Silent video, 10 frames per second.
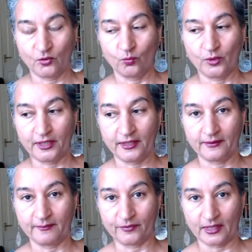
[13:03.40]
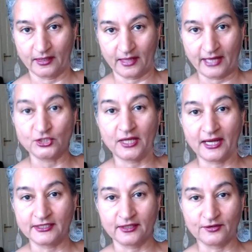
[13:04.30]
we're
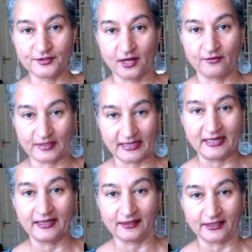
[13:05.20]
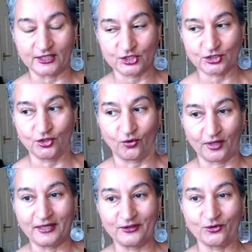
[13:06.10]
educating ourselves in English, not
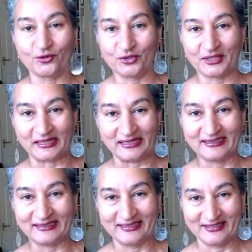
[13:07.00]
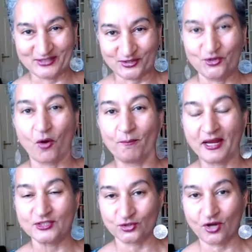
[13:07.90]
in Gurumukhi, so not
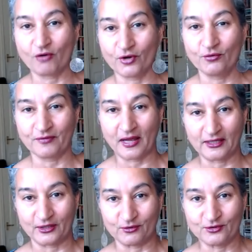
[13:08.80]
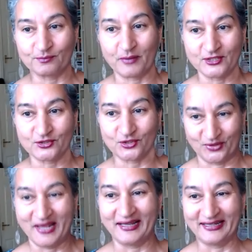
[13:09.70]
based on our own values, based on
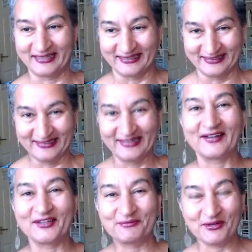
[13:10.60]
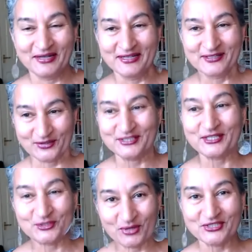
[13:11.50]
other people. So the
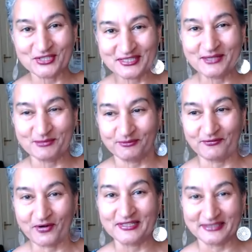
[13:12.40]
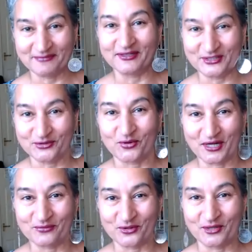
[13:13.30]
situation seems to be very similar to
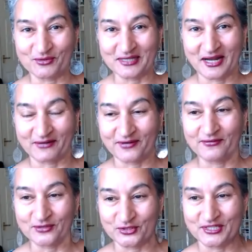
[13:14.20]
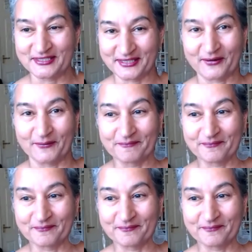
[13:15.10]
what it was like 500 years ago.